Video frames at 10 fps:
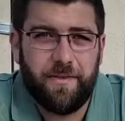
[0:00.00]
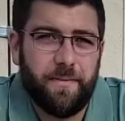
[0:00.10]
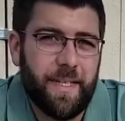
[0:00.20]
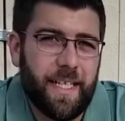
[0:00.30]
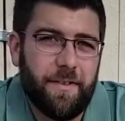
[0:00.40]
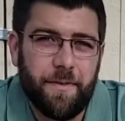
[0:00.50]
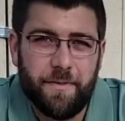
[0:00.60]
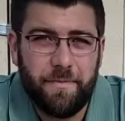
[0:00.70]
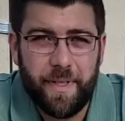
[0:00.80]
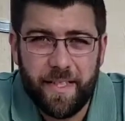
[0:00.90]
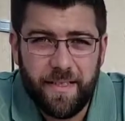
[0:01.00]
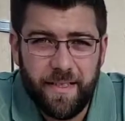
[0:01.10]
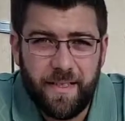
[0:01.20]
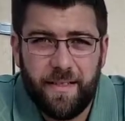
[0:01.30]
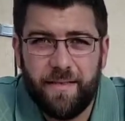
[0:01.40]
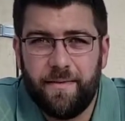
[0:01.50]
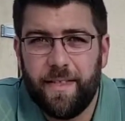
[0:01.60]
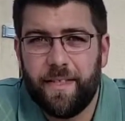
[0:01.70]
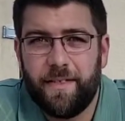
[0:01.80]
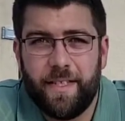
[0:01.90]
for making your own meals,
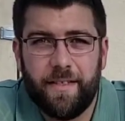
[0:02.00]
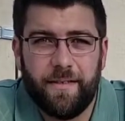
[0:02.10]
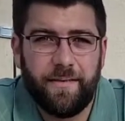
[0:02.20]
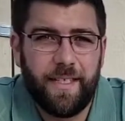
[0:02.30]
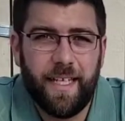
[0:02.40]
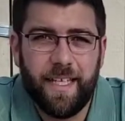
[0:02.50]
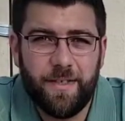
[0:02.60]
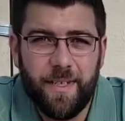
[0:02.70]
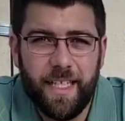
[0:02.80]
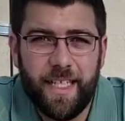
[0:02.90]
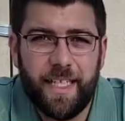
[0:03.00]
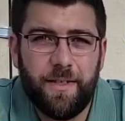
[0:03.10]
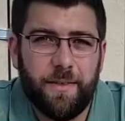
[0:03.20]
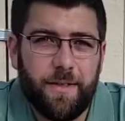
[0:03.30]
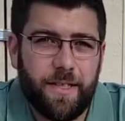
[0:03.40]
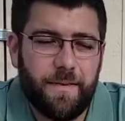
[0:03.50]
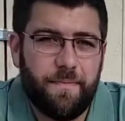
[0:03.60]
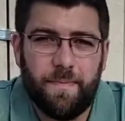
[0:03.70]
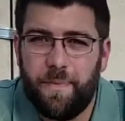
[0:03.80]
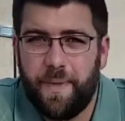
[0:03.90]
whether they're dehydrated or just
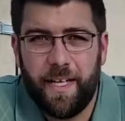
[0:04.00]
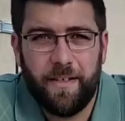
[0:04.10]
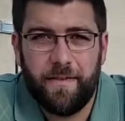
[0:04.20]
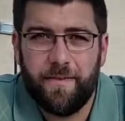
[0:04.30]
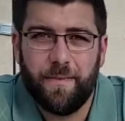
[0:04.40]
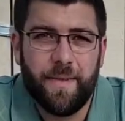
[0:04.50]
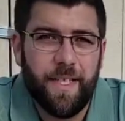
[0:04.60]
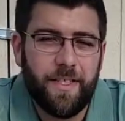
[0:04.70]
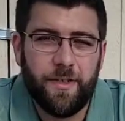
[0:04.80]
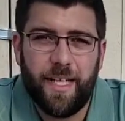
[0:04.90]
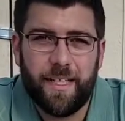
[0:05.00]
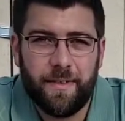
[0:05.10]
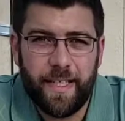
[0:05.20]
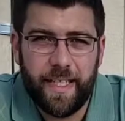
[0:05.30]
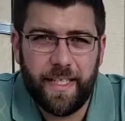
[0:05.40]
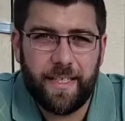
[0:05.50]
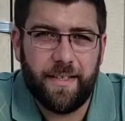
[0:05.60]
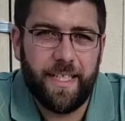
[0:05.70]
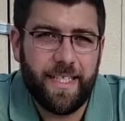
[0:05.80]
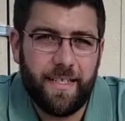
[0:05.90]
prepared from dry ingredients
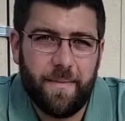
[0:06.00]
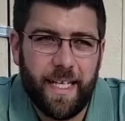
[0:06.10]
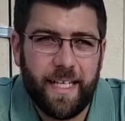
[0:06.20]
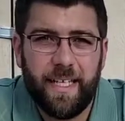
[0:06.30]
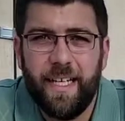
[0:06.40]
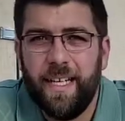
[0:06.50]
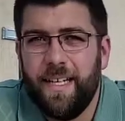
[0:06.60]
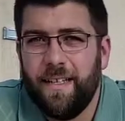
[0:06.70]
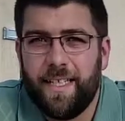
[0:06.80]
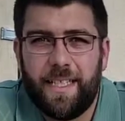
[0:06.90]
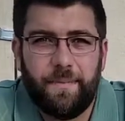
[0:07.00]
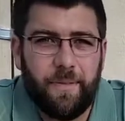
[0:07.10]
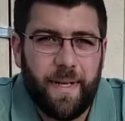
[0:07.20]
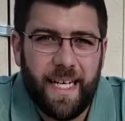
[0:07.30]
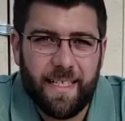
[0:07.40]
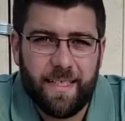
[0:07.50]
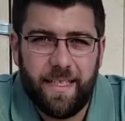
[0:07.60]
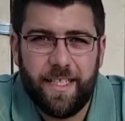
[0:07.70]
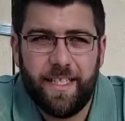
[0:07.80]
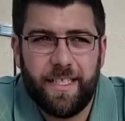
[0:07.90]
that are easy to make, like simple pasta
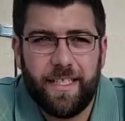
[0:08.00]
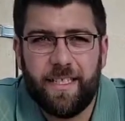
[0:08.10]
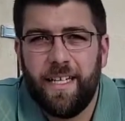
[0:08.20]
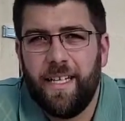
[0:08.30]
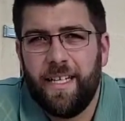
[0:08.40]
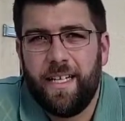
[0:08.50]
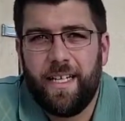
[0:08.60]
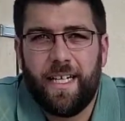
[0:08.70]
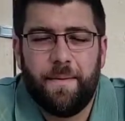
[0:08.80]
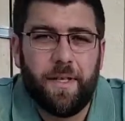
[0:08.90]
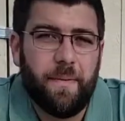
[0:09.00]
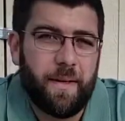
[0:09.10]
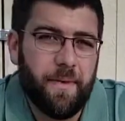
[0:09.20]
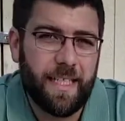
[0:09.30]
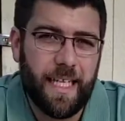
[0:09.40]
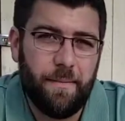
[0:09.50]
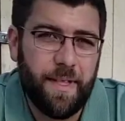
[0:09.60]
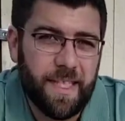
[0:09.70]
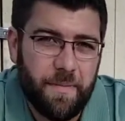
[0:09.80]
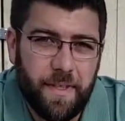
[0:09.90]
dishes. You can make really
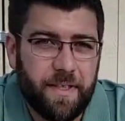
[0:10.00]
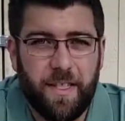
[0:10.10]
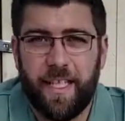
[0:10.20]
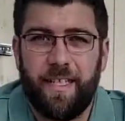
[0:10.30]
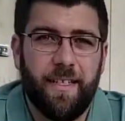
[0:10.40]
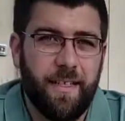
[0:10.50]
complex meals like